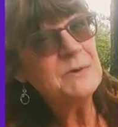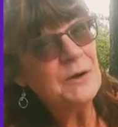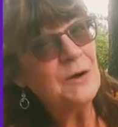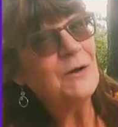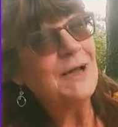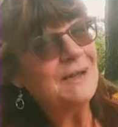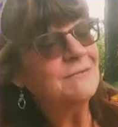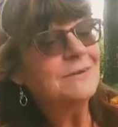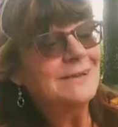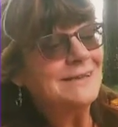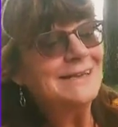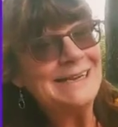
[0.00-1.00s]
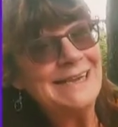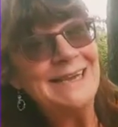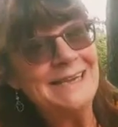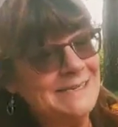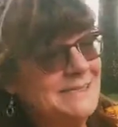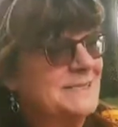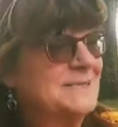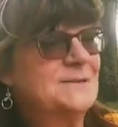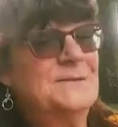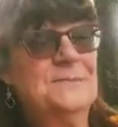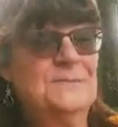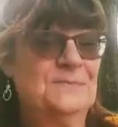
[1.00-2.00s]
we all have Lily days.
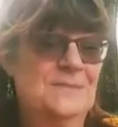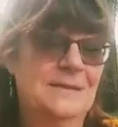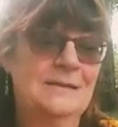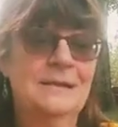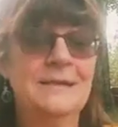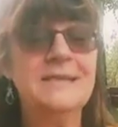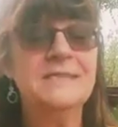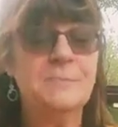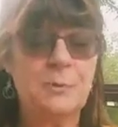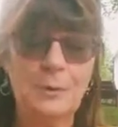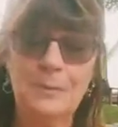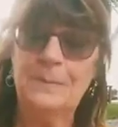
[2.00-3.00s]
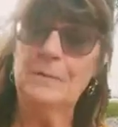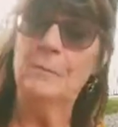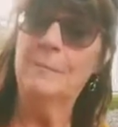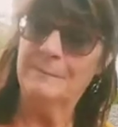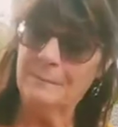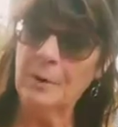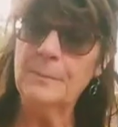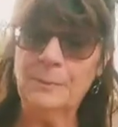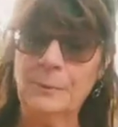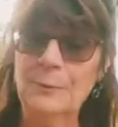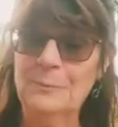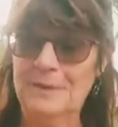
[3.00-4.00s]
Lily's
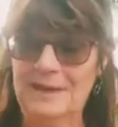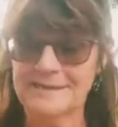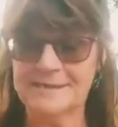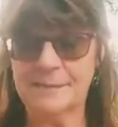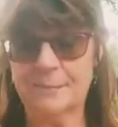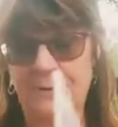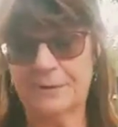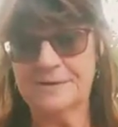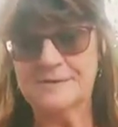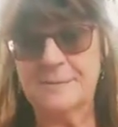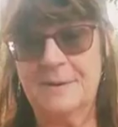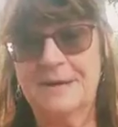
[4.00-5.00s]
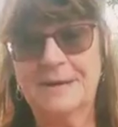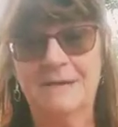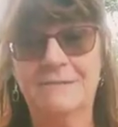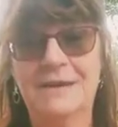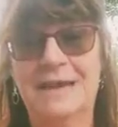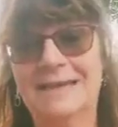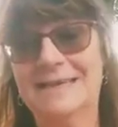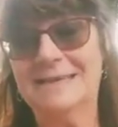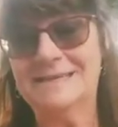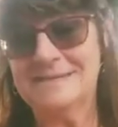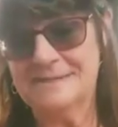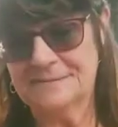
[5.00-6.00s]
Purple Plastic Purse by Kevin
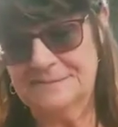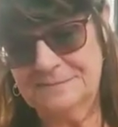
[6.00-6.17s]
Henkes.